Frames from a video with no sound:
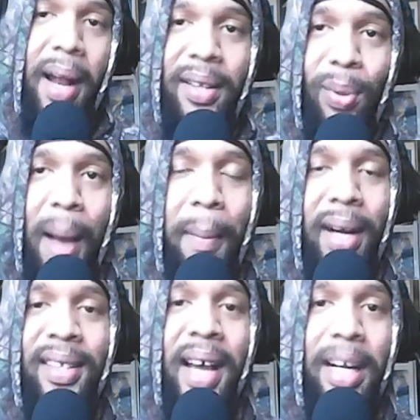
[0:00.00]
I'm not a, tw- I'm
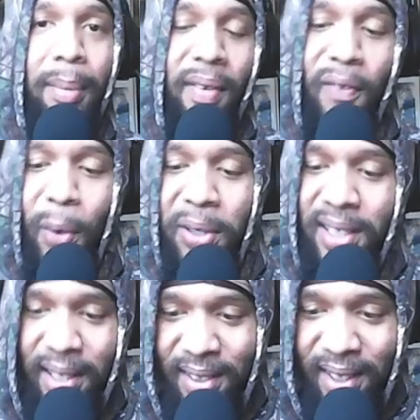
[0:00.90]
not a 10, I'm a
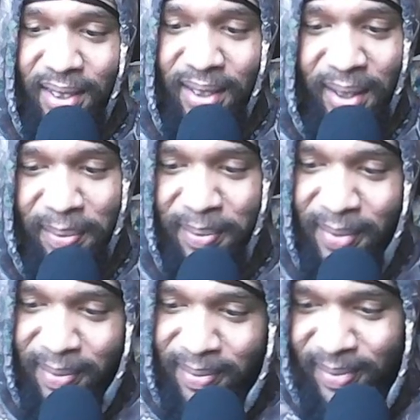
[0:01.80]
14 out of 10, you know?
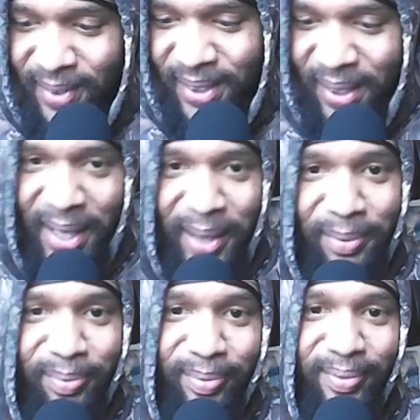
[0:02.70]
So, yeah.
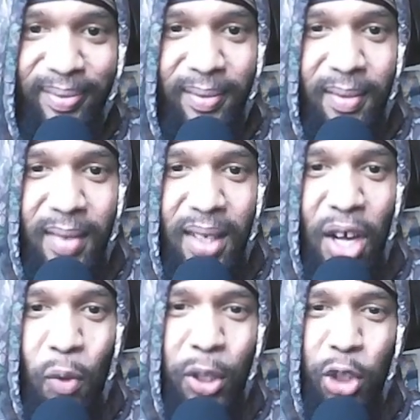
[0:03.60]

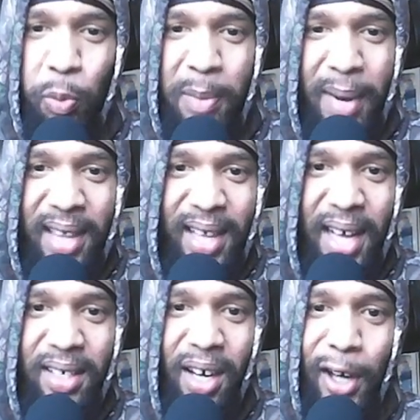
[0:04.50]
What do you mean by
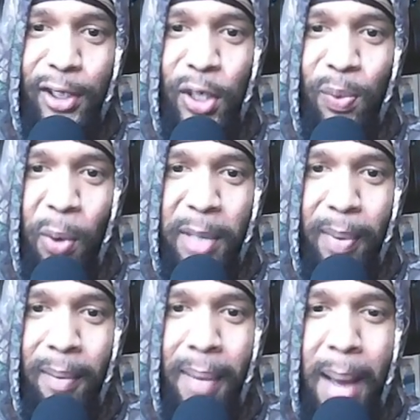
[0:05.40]
that? Aren't you worried
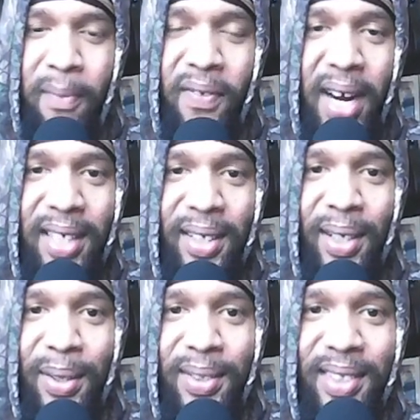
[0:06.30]
about Bam fighting
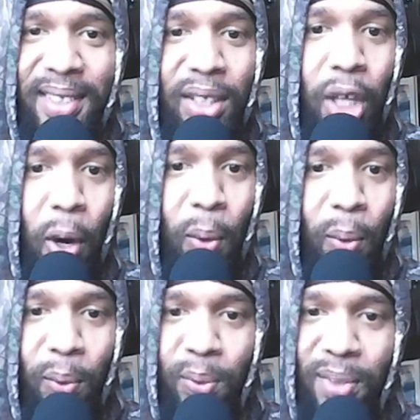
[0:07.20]
alone?
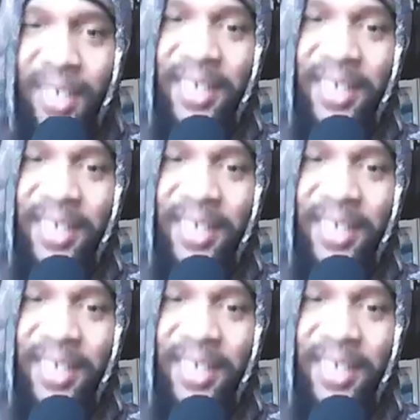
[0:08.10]
No.